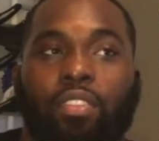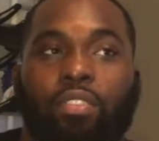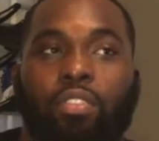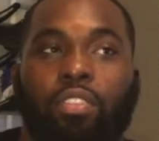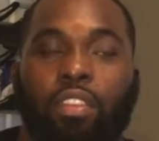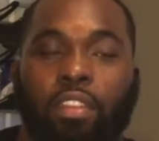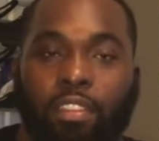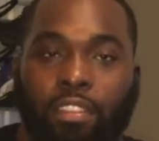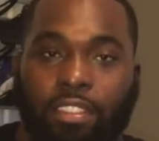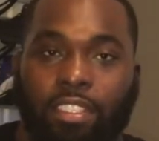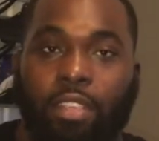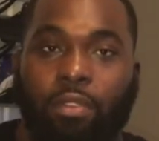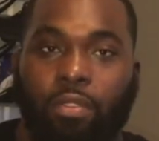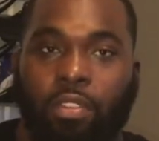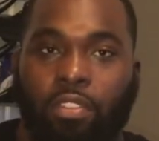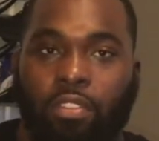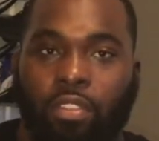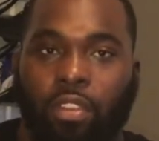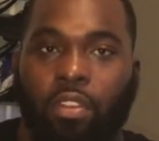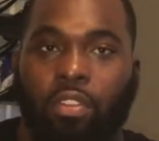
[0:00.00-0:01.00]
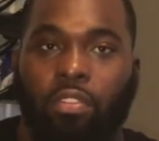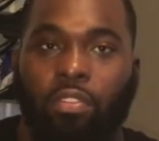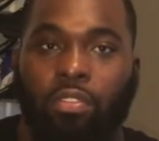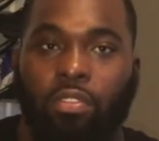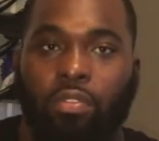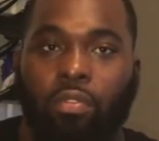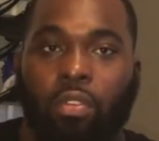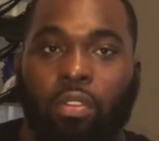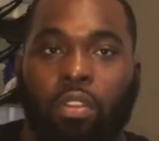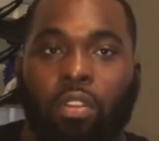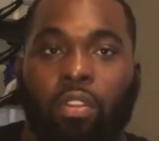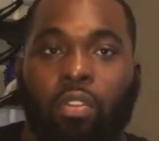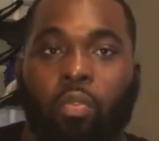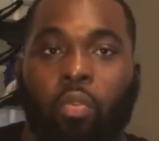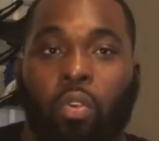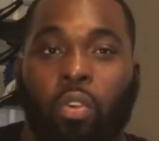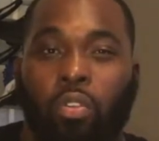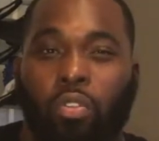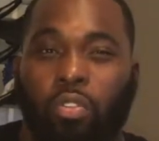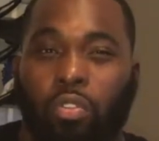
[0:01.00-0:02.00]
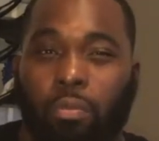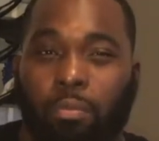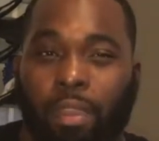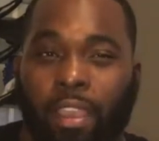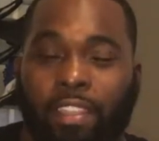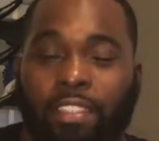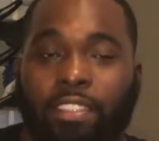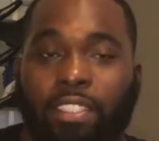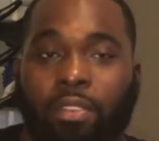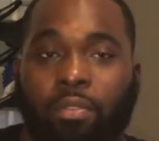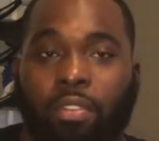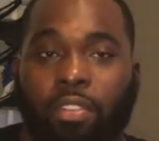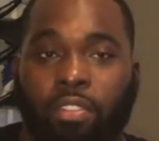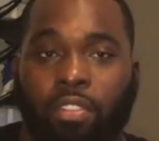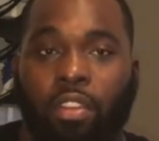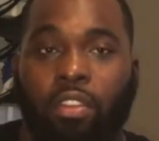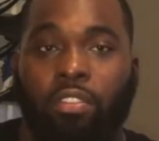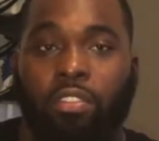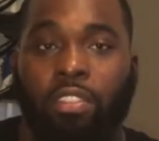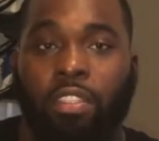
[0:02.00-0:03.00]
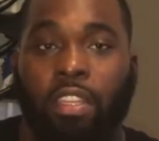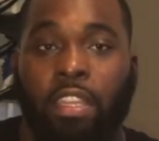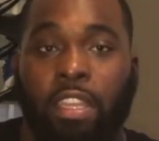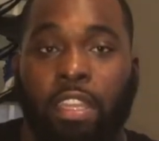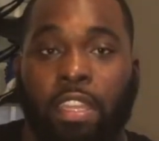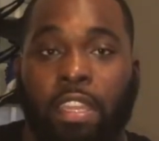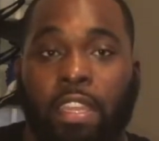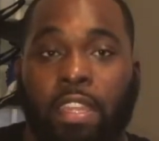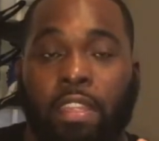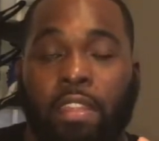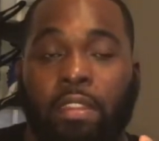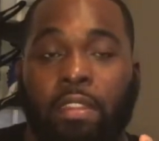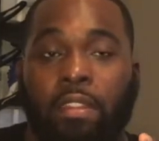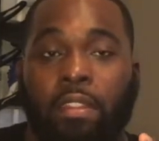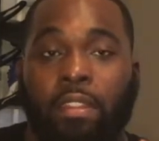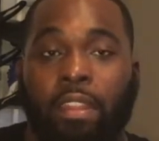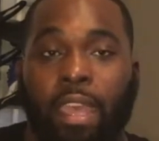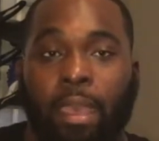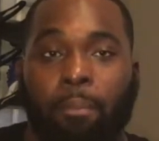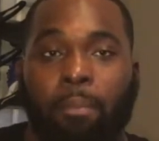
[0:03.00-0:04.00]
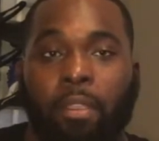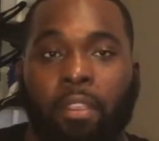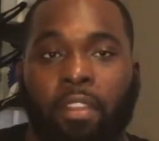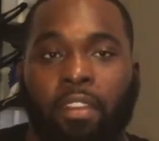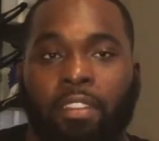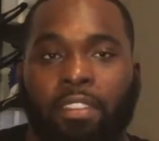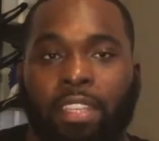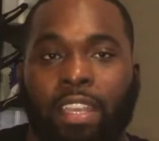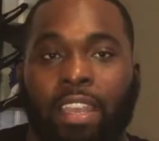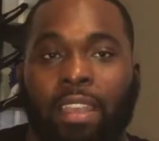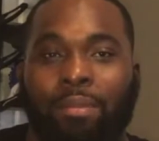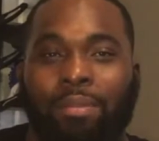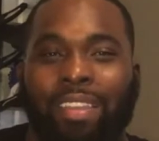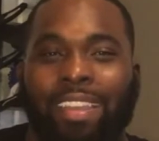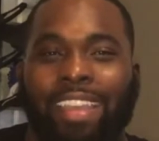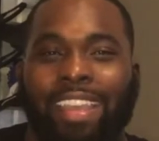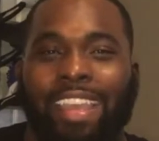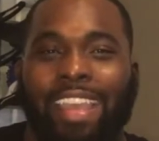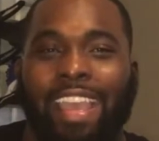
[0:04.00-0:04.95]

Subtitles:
you're going to see results, quote unquote. You might see results in that period of time.